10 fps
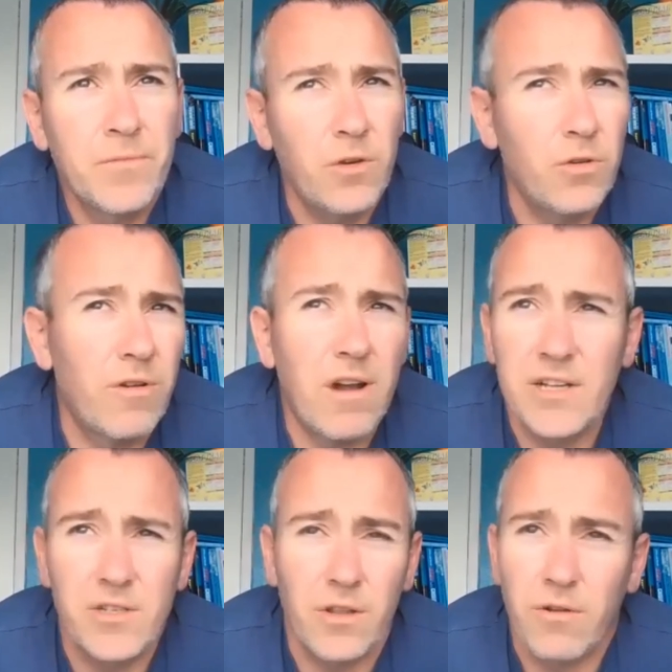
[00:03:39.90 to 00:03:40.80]
another eyes
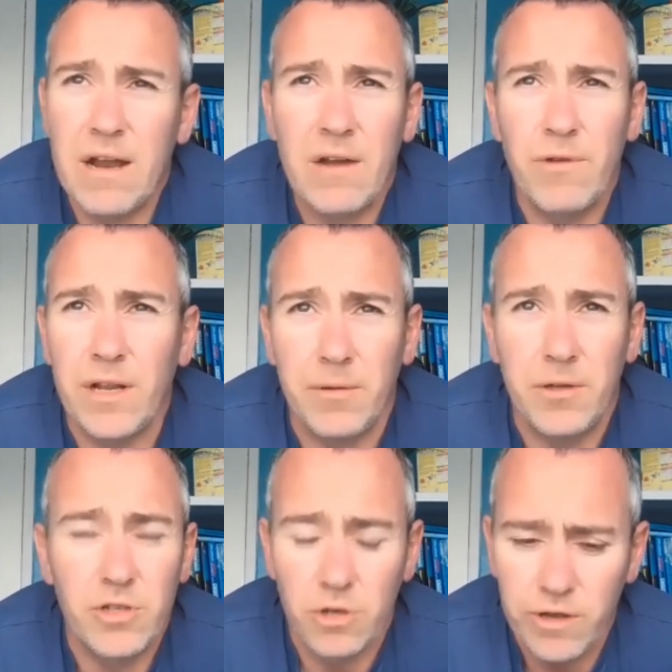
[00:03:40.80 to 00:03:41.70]
on the ground really you're
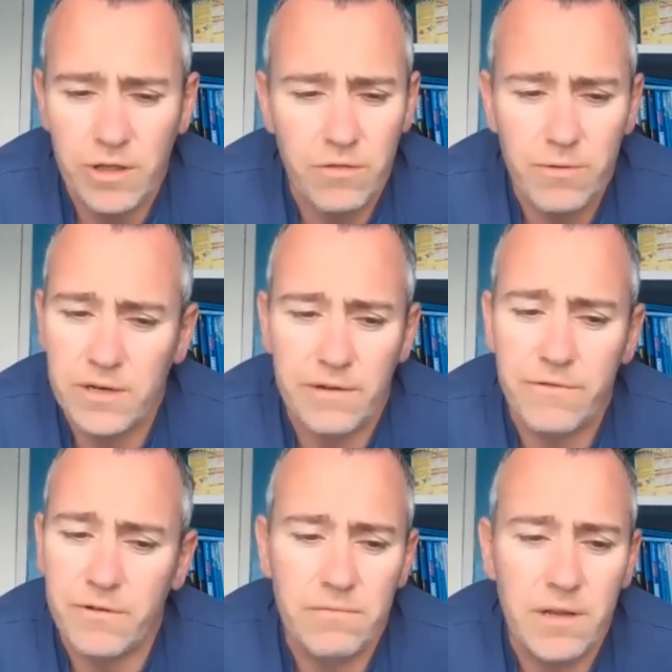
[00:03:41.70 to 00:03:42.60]
just looking through a
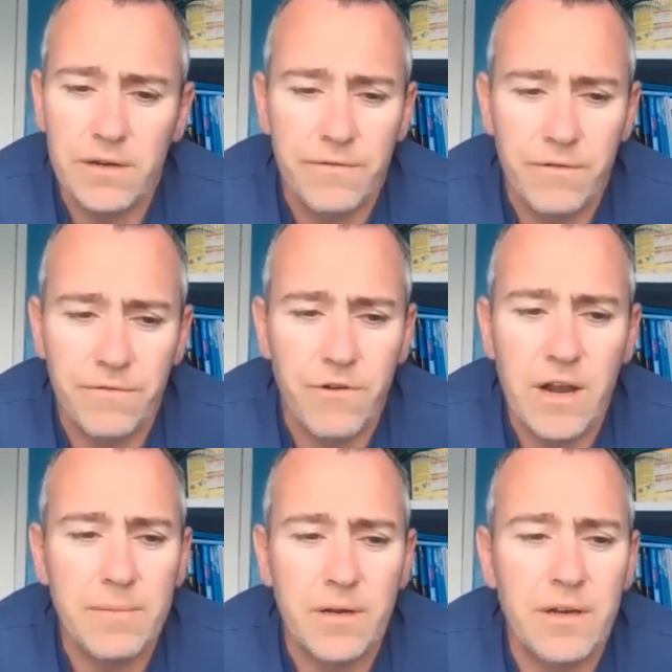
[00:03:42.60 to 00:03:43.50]
different a different
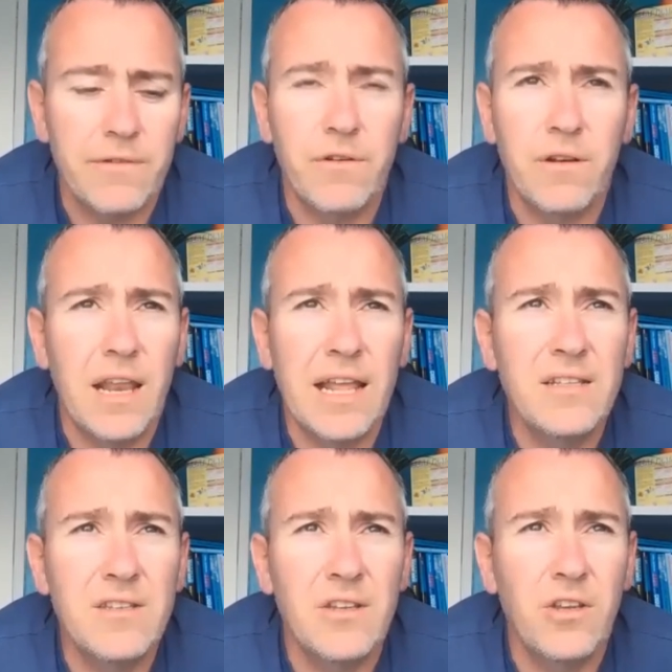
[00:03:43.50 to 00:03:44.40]
frame a different
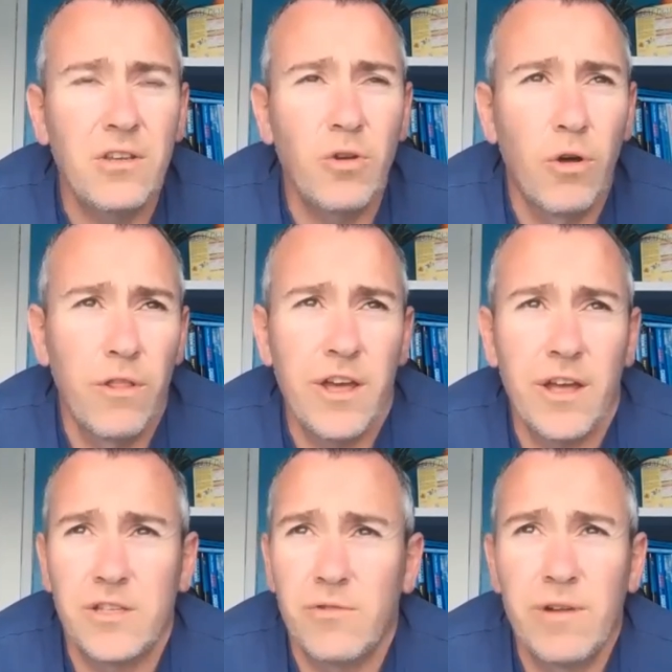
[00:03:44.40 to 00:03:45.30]
lens and you're
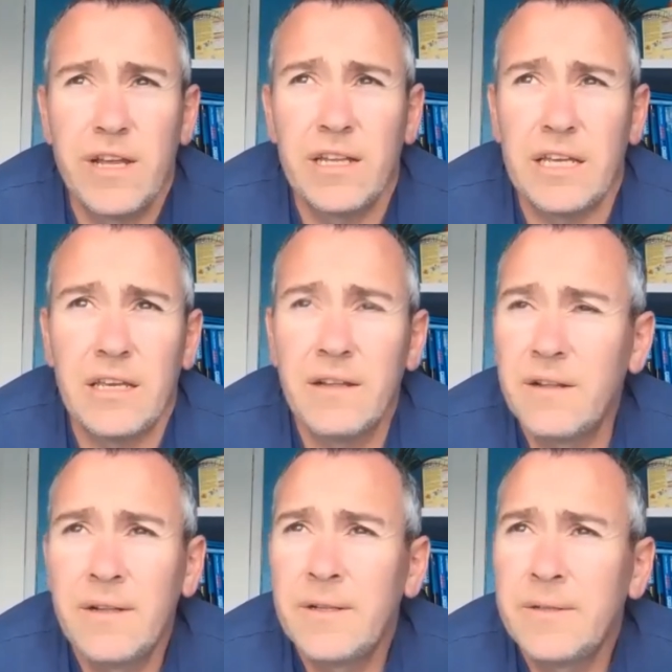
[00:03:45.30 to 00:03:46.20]
there to really
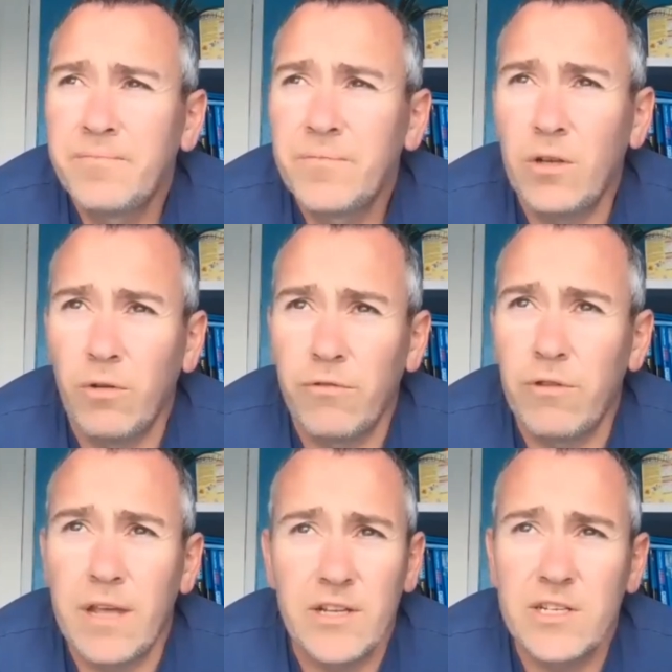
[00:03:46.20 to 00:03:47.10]
look through
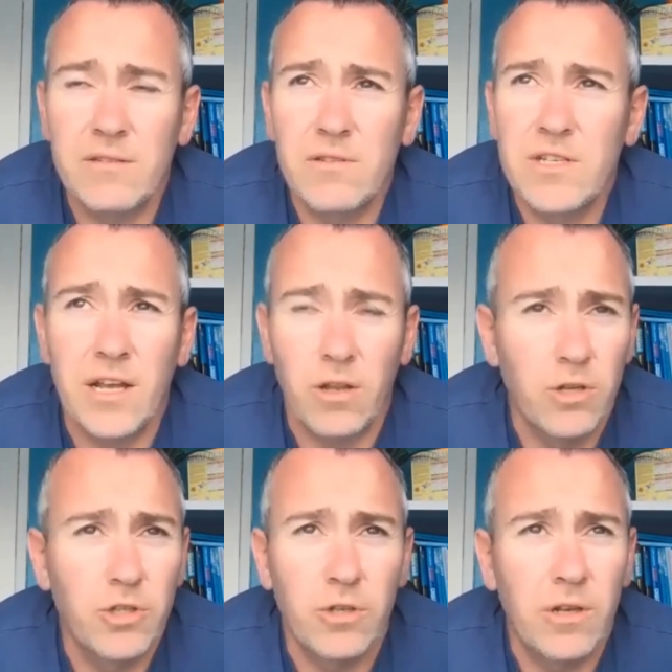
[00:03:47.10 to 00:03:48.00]
that
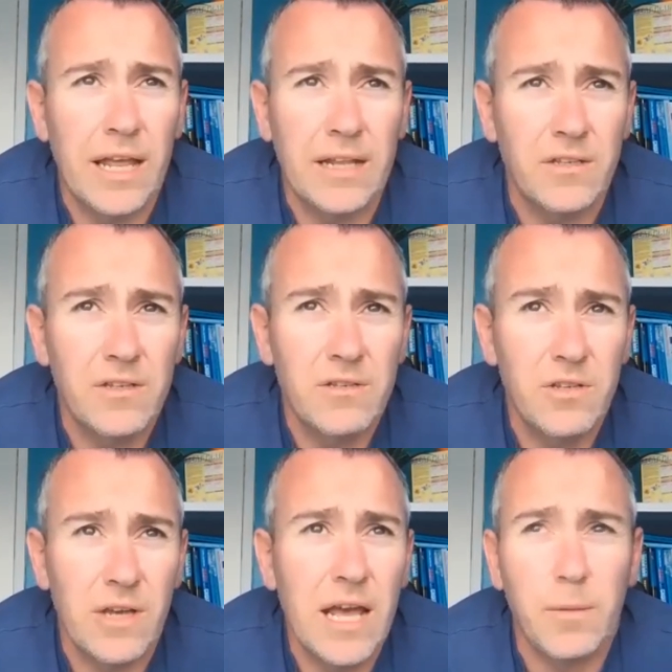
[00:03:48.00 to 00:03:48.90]
psychological lens
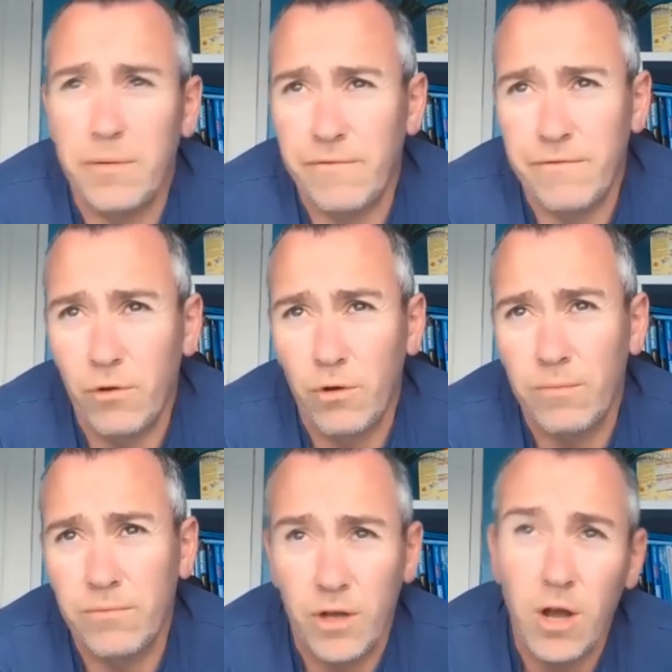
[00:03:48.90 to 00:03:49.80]
to help
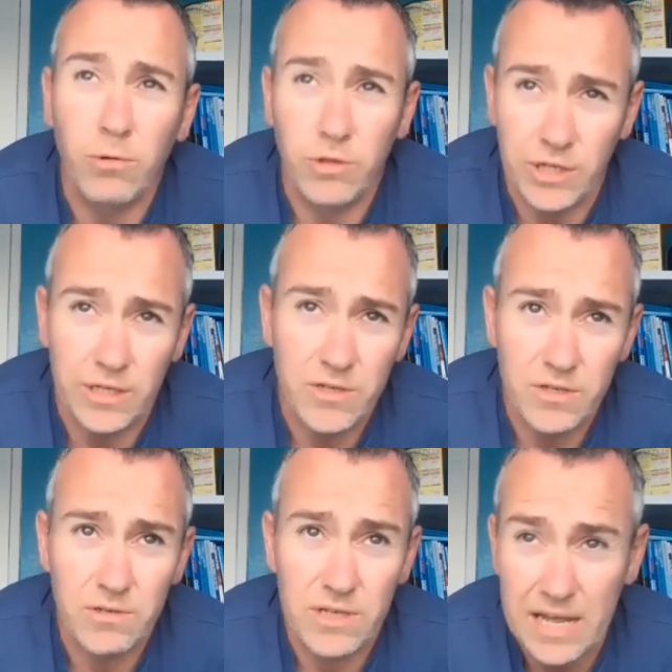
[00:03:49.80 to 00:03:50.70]
inform the
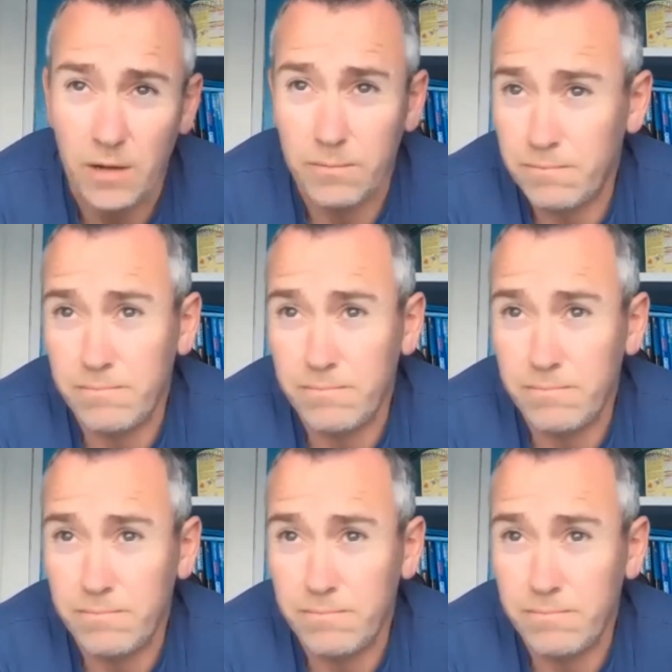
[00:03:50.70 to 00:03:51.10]
coaches to help